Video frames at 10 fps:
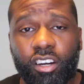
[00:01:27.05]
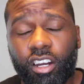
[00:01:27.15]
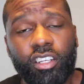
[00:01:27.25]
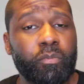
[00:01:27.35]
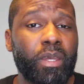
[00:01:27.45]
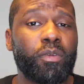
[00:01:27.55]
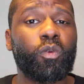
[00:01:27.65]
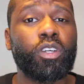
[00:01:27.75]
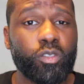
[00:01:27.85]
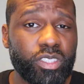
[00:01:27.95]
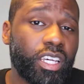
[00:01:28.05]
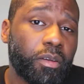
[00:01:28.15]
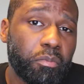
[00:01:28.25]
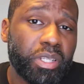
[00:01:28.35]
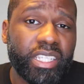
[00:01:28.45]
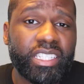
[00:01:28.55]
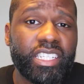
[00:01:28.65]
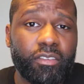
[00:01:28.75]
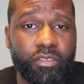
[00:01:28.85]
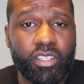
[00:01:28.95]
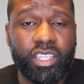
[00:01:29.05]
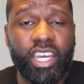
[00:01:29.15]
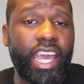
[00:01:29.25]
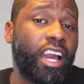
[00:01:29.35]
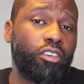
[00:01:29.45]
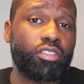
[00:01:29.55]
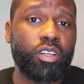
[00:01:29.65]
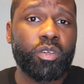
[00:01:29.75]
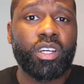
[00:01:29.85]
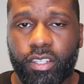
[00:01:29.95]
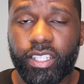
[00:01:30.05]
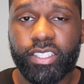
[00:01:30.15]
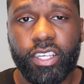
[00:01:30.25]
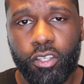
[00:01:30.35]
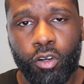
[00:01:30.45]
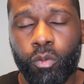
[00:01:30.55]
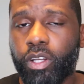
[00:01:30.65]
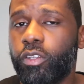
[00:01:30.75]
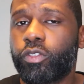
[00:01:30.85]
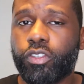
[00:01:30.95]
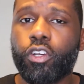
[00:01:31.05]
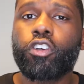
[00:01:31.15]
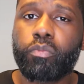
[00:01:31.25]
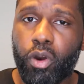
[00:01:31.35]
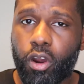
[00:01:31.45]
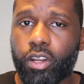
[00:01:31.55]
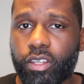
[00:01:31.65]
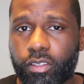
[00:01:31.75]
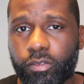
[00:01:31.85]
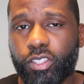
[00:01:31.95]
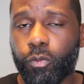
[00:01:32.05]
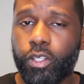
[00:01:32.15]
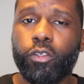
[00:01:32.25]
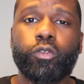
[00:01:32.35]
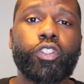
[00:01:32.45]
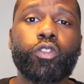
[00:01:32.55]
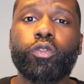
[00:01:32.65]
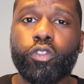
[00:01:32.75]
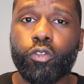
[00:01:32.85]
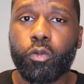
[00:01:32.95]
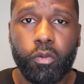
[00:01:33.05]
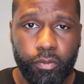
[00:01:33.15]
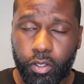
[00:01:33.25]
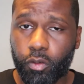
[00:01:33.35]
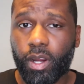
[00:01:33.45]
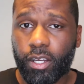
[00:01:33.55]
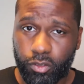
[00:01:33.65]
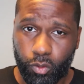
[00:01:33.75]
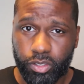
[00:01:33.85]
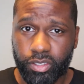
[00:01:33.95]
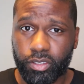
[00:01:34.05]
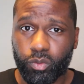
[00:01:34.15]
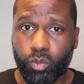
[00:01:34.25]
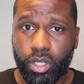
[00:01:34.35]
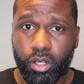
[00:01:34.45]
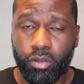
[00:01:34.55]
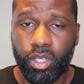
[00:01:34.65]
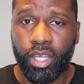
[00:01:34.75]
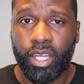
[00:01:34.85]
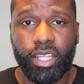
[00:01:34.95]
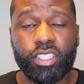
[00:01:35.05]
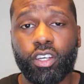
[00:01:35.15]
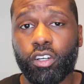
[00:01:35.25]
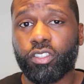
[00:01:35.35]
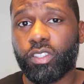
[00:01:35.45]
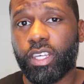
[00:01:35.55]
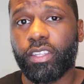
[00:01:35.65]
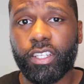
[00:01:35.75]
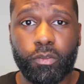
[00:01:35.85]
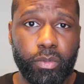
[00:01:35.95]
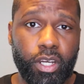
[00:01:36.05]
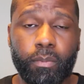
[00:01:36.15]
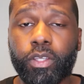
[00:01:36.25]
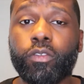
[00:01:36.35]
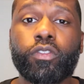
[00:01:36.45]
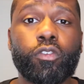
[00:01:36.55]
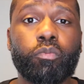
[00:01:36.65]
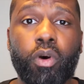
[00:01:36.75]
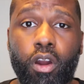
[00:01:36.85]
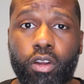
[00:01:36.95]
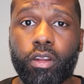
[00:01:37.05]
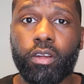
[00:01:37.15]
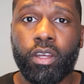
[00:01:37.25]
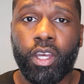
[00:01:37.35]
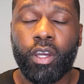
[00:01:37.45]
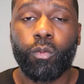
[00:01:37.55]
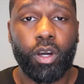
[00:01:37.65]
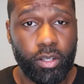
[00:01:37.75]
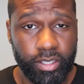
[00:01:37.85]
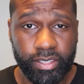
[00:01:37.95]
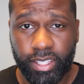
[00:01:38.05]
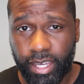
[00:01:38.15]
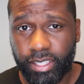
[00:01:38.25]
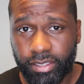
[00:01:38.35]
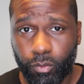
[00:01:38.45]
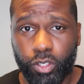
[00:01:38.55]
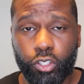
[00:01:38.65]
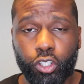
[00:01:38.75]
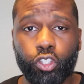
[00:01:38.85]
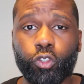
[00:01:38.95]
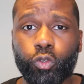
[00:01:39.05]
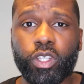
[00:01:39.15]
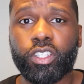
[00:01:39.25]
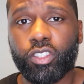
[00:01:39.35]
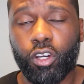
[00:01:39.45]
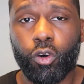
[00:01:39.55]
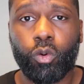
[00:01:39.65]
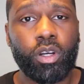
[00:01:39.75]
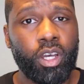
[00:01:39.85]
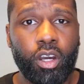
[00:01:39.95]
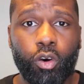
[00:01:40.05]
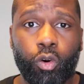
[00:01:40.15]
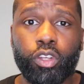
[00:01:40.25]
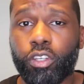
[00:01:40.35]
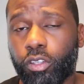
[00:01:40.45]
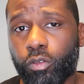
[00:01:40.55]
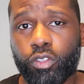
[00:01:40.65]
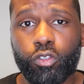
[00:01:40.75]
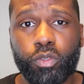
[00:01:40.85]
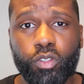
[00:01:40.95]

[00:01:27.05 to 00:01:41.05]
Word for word: Or maybe you want to do something completely different. Hey, I don't know. So let's say you don't want to use a third party. You just want to use YouTube for your crowdsourcing as well. Let's also say that you become a YouTube partner. Well, in this case, what you could do is go on your YouTube